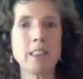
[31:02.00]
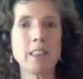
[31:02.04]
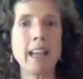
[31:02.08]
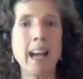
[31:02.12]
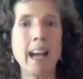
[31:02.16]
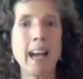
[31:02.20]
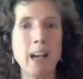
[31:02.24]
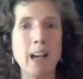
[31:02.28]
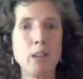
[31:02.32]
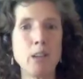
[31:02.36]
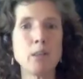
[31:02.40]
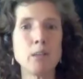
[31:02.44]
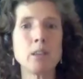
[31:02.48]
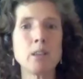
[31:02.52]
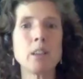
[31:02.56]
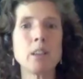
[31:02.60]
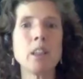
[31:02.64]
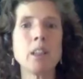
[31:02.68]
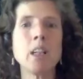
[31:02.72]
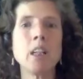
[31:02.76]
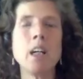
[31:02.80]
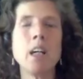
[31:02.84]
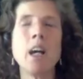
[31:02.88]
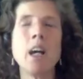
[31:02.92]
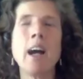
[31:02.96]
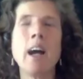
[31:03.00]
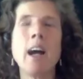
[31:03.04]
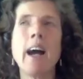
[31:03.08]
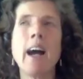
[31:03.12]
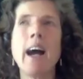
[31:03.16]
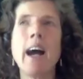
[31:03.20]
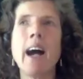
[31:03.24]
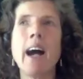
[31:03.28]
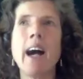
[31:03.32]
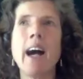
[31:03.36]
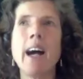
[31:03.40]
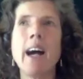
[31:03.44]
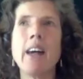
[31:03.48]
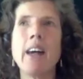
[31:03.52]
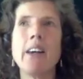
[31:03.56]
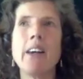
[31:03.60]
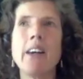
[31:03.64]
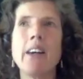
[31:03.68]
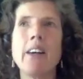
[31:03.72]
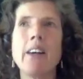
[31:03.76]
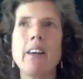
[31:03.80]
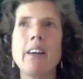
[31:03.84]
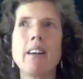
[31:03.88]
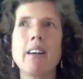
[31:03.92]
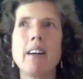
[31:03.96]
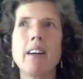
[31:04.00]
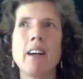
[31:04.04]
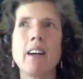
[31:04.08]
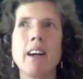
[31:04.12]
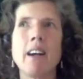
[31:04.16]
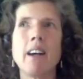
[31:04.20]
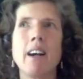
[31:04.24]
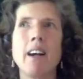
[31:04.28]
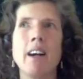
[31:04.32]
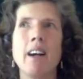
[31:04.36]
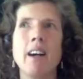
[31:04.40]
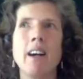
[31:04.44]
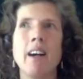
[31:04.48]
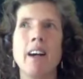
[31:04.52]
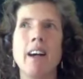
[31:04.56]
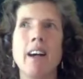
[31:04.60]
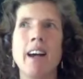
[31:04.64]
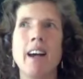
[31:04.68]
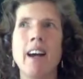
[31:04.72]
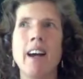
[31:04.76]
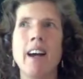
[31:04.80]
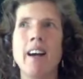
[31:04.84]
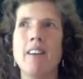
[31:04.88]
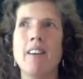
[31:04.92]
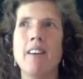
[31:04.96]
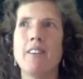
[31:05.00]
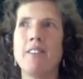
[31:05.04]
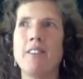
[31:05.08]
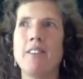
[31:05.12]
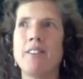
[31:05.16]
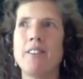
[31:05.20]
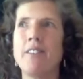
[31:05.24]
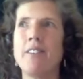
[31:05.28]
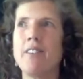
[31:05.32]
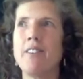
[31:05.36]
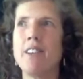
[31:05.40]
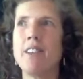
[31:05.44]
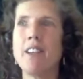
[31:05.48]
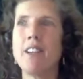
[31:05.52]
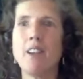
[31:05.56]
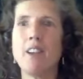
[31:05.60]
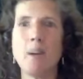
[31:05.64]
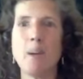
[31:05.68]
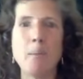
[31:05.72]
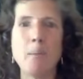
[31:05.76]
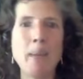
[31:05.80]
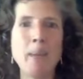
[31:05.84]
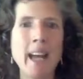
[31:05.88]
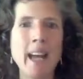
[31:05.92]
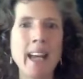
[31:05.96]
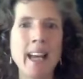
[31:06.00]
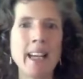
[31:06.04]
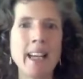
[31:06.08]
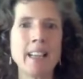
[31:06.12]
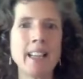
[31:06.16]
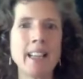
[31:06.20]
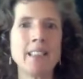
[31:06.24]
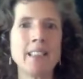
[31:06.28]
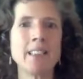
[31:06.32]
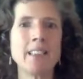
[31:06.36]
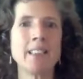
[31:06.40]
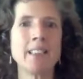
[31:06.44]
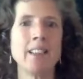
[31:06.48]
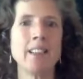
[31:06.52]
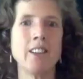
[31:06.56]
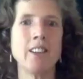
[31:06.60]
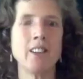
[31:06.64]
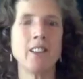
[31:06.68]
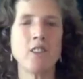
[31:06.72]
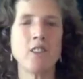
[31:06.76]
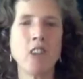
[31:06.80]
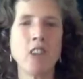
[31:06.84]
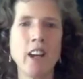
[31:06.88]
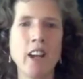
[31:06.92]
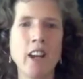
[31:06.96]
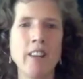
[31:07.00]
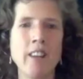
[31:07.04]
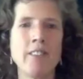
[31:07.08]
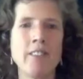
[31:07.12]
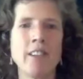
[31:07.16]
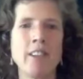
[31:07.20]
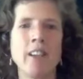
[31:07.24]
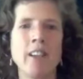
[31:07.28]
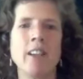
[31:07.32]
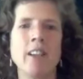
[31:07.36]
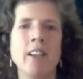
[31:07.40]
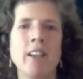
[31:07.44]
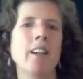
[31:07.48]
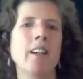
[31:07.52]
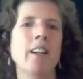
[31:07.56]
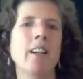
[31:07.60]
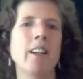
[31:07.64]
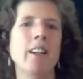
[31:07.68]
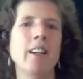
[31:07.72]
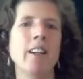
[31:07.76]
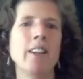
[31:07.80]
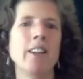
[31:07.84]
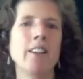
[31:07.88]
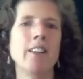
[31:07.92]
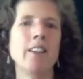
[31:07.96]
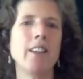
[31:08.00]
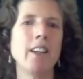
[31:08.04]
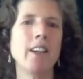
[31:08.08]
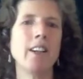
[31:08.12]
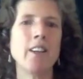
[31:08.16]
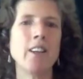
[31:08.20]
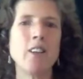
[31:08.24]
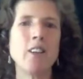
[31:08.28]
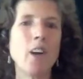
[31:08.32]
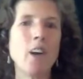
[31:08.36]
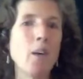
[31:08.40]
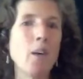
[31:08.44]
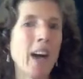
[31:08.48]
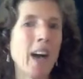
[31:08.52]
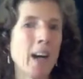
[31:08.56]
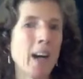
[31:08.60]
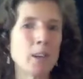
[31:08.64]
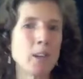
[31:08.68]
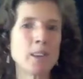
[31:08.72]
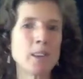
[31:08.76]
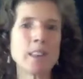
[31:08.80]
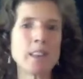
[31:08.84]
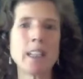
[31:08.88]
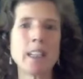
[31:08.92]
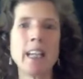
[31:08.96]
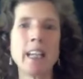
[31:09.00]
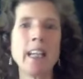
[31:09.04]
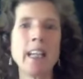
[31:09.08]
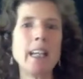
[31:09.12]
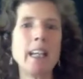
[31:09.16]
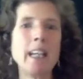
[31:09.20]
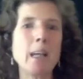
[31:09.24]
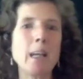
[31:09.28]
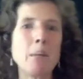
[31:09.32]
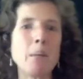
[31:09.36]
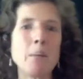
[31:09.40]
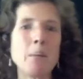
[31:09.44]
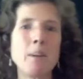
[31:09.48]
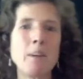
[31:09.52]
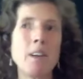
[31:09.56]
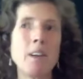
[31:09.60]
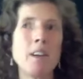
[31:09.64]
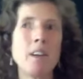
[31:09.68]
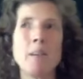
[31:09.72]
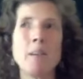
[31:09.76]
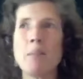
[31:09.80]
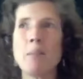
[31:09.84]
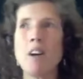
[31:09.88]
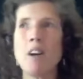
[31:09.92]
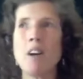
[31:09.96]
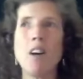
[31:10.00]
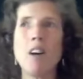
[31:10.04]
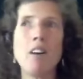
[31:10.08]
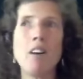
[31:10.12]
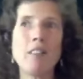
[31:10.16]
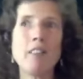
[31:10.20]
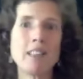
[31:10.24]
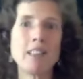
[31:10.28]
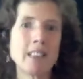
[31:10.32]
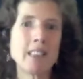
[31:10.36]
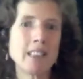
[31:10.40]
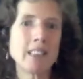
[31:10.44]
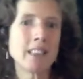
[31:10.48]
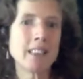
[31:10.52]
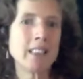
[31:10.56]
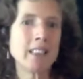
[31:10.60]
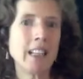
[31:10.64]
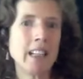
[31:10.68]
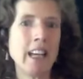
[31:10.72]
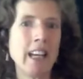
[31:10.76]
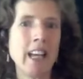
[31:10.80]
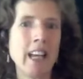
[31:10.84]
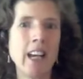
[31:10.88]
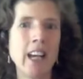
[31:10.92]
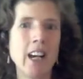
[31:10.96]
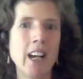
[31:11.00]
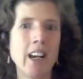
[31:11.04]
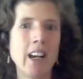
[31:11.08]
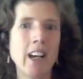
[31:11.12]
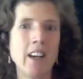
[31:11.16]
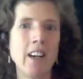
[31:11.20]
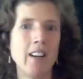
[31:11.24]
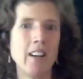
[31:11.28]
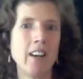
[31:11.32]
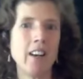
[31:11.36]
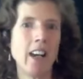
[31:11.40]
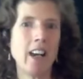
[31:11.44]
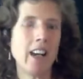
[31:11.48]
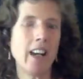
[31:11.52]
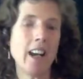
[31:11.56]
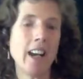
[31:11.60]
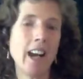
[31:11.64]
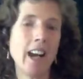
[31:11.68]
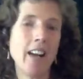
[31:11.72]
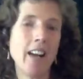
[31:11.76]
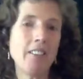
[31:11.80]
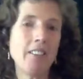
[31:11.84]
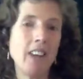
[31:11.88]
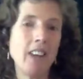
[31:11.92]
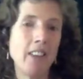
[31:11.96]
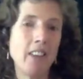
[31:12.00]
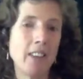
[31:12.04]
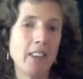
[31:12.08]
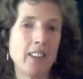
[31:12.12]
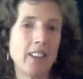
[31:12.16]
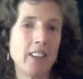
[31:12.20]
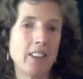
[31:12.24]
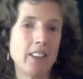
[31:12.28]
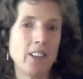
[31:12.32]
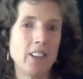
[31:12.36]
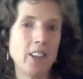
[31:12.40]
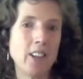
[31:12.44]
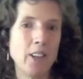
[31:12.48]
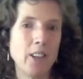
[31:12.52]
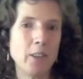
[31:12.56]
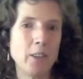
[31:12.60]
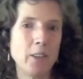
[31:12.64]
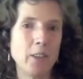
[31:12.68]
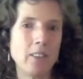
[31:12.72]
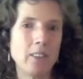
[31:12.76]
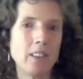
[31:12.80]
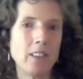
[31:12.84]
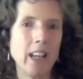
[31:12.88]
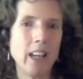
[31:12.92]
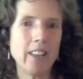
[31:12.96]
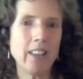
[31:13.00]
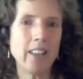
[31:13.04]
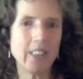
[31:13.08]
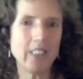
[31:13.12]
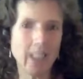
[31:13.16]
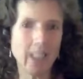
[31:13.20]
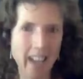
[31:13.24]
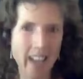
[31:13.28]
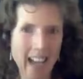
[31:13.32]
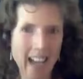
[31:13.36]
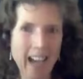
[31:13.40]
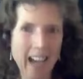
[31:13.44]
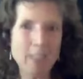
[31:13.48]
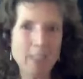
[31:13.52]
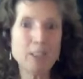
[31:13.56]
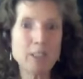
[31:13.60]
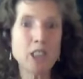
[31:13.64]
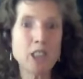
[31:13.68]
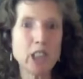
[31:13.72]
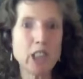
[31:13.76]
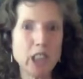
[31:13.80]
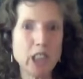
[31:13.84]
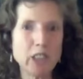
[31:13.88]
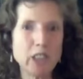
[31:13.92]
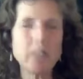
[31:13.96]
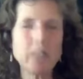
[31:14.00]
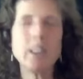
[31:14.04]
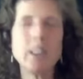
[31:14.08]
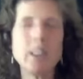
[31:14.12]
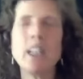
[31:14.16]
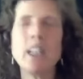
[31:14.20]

house. And I have, you know, maids and a driver and no house to keep. My office isn't here. Like, I have nothing to do, like, that I have to do.